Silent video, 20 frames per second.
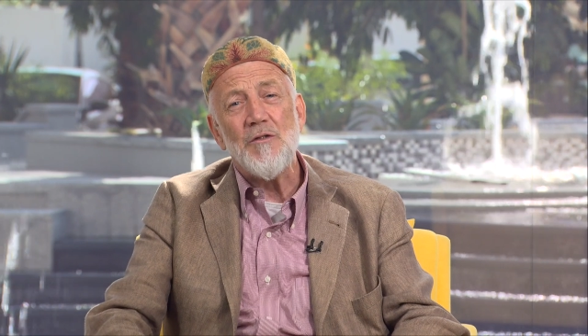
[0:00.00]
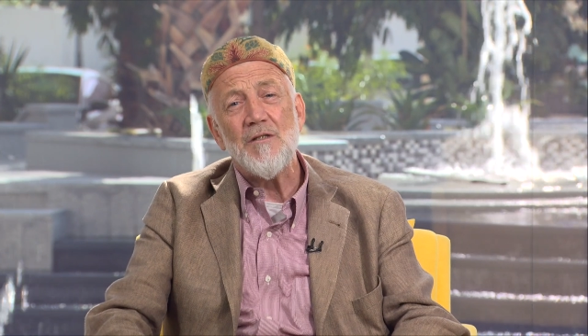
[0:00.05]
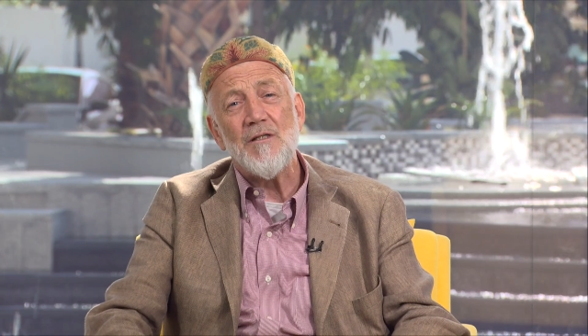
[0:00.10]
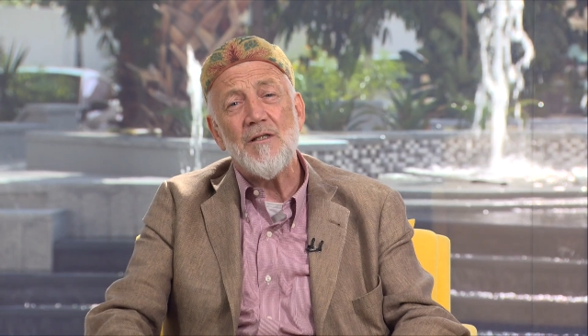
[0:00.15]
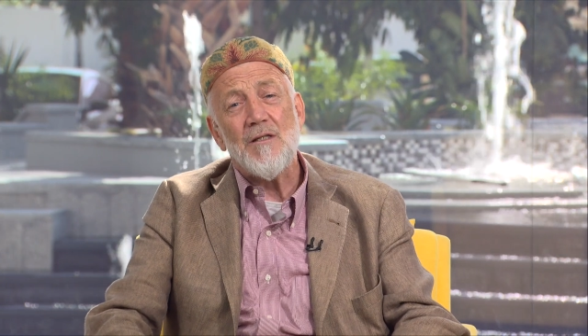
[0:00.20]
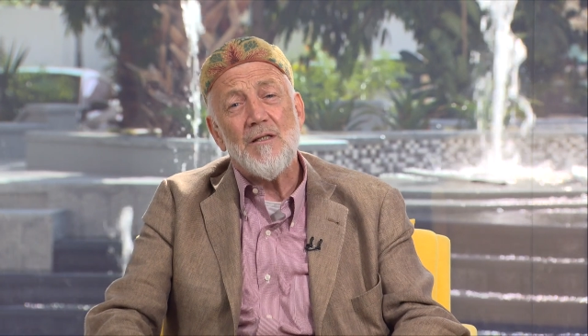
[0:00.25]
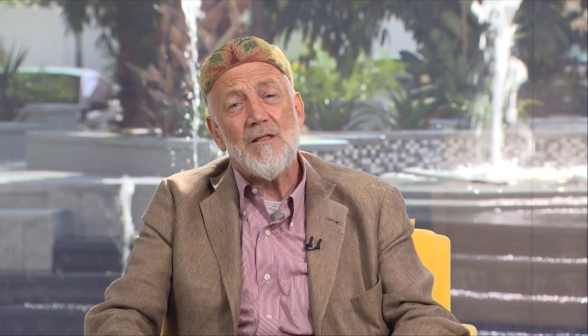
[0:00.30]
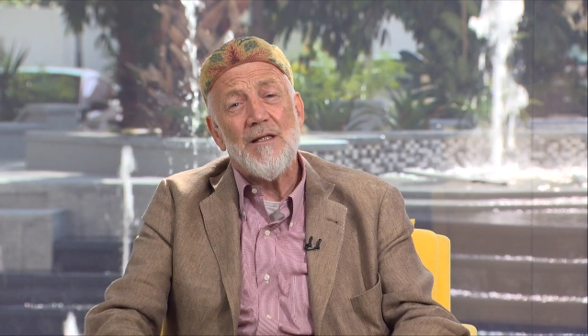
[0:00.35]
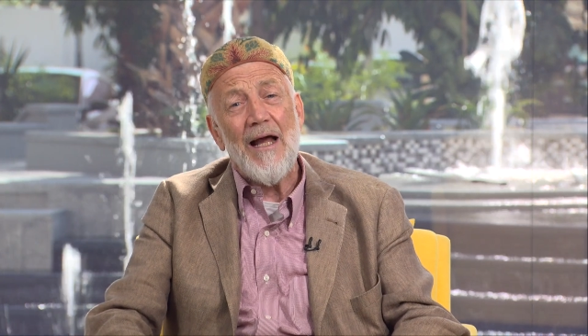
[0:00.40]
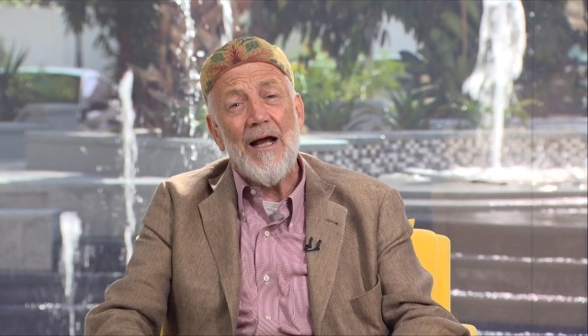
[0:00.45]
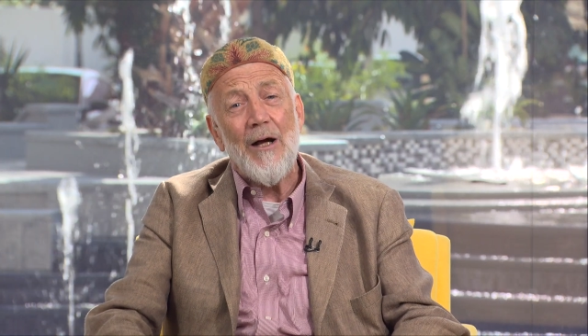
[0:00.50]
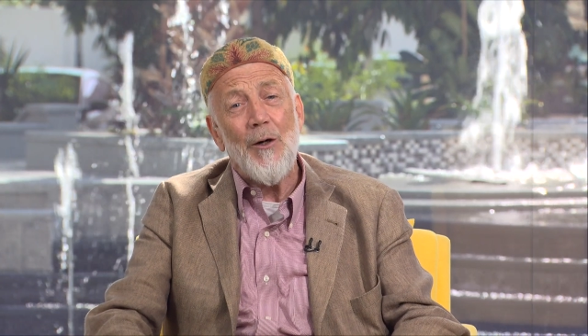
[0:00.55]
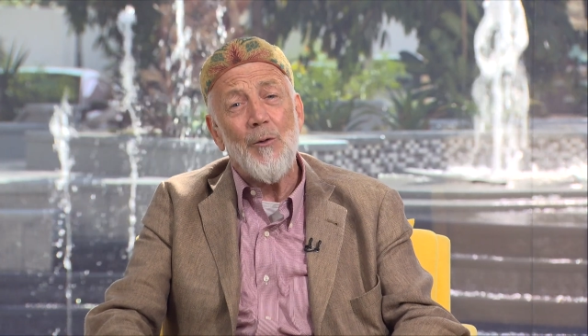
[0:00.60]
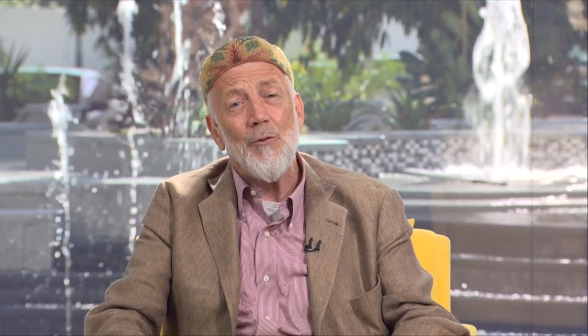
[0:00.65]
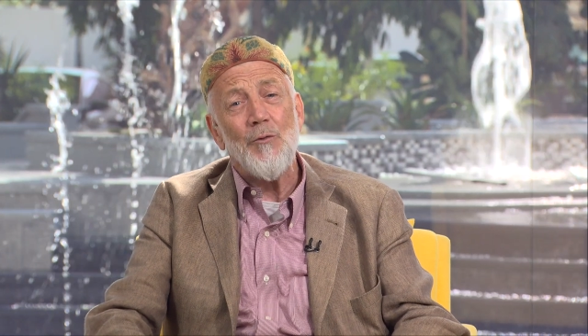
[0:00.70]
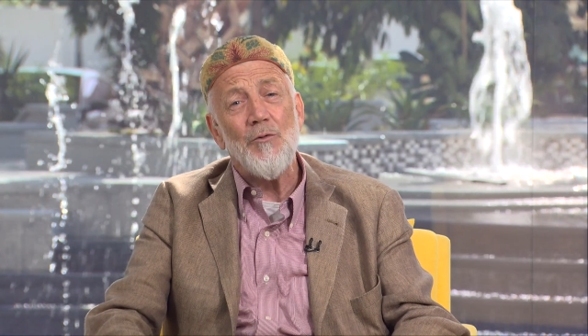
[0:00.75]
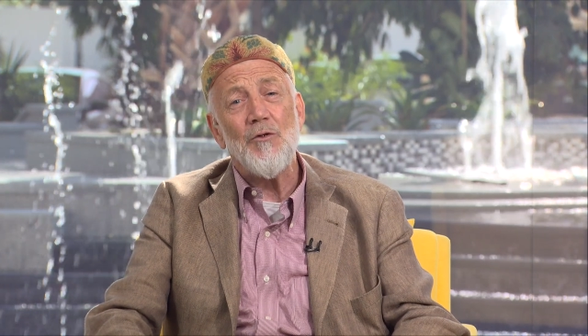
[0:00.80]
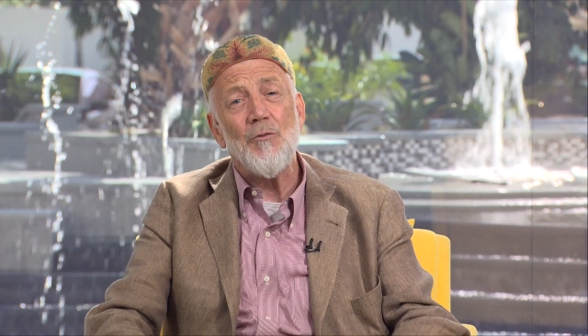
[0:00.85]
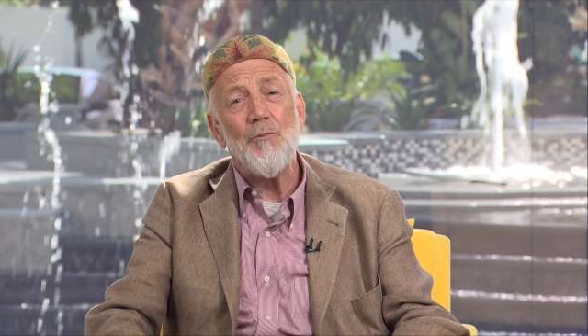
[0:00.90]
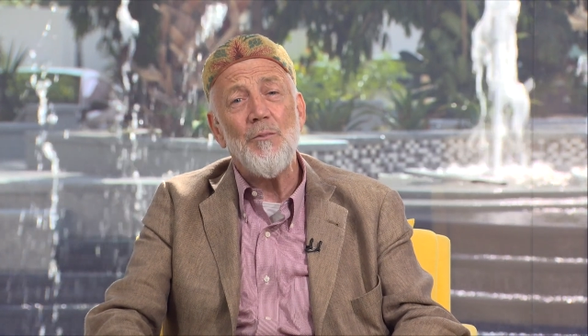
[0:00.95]

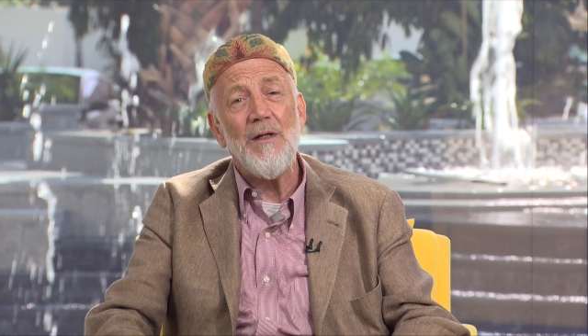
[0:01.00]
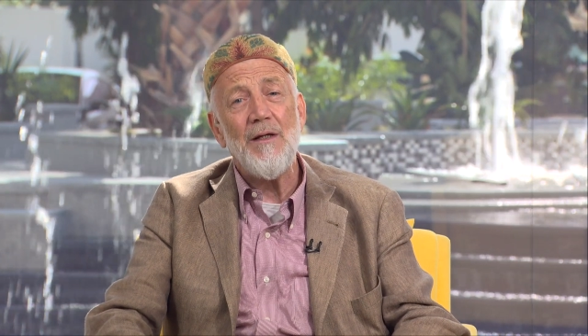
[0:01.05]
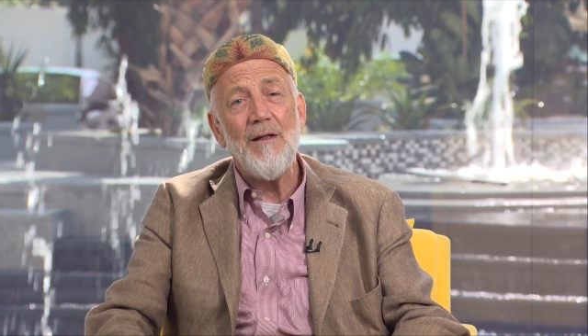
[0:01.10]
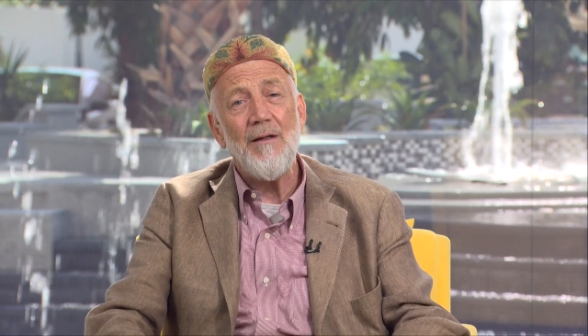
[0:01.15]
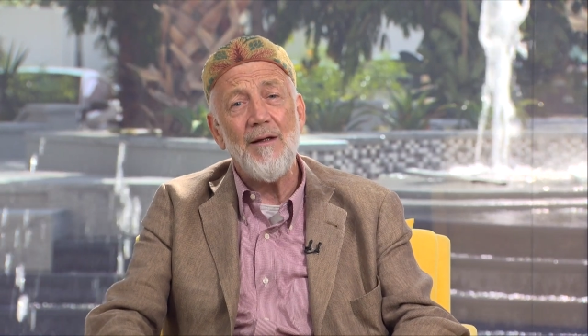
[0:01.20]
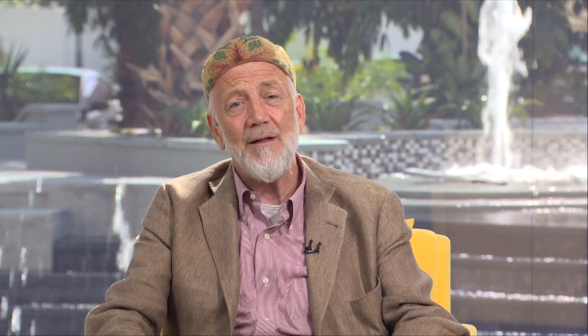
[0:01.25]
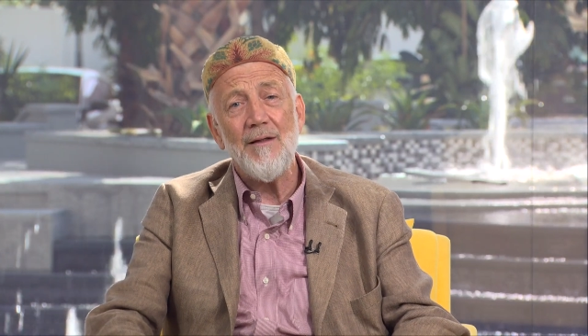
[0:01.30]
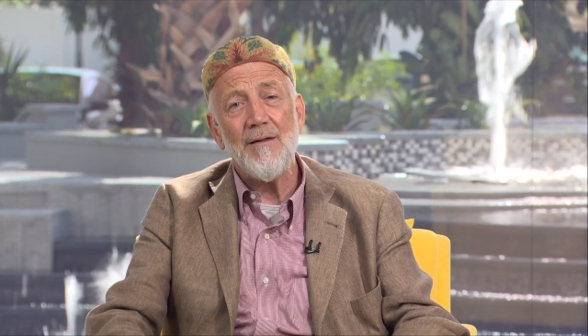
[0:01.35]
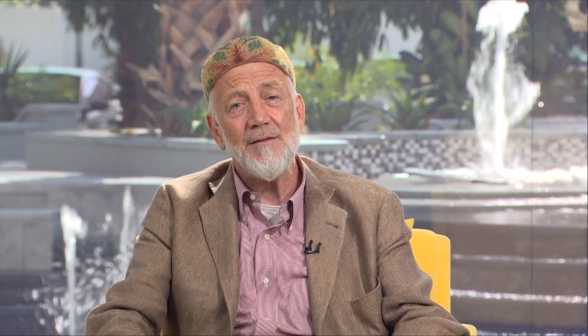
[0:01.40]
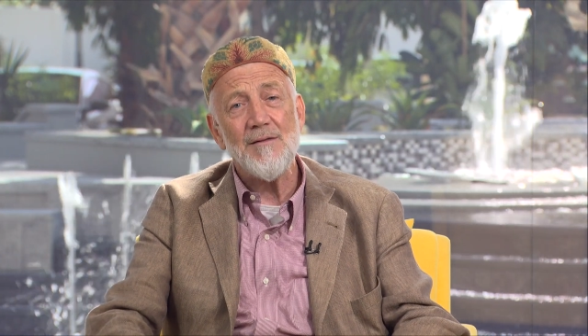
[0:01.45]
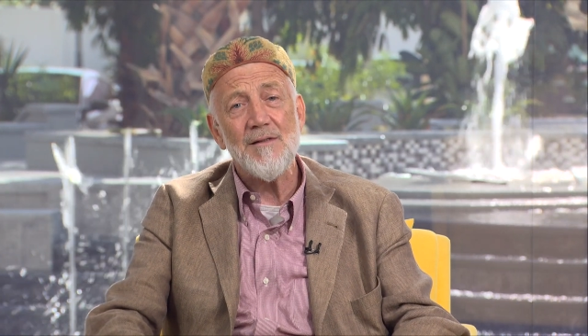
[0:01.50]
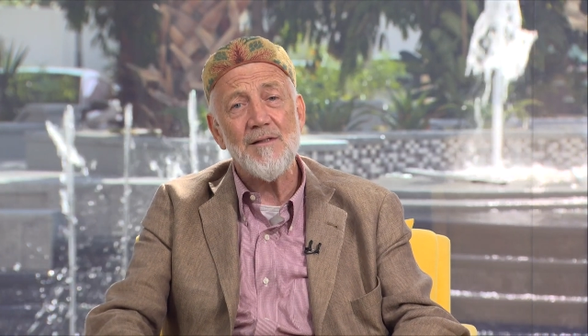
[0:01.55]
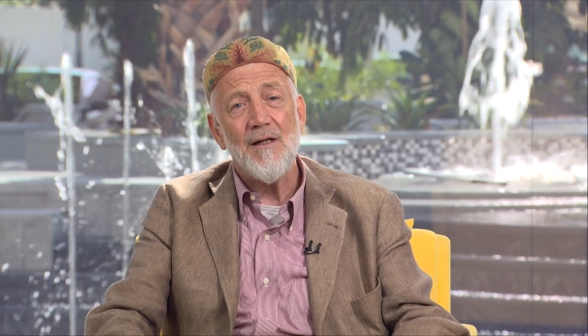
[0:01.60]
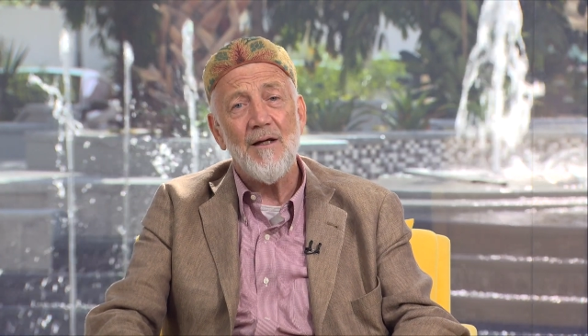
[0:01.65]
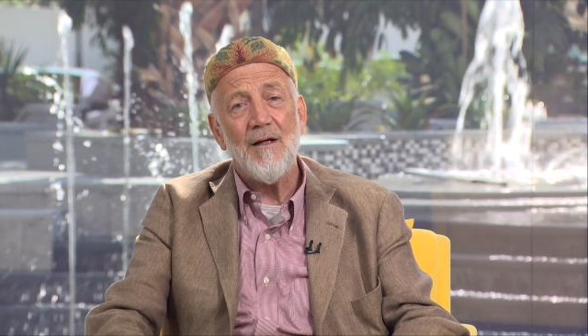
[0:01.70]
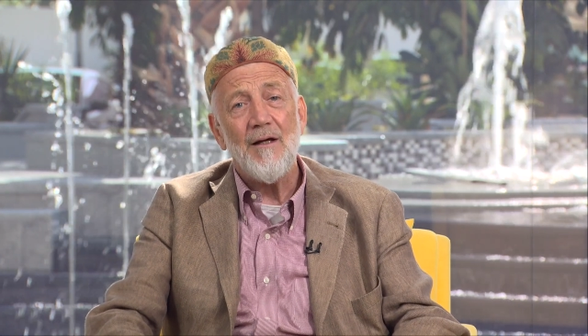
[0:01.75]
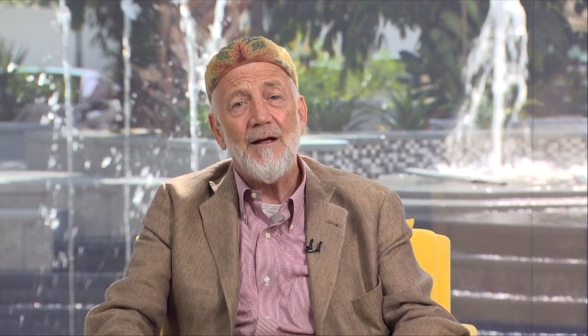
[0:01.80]
sound meanings,